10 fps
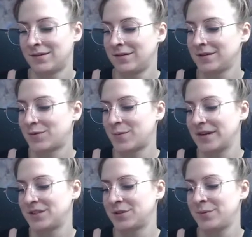It's for my
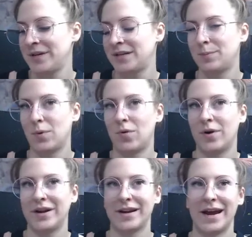sweet
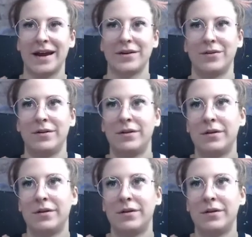boy, Daniel.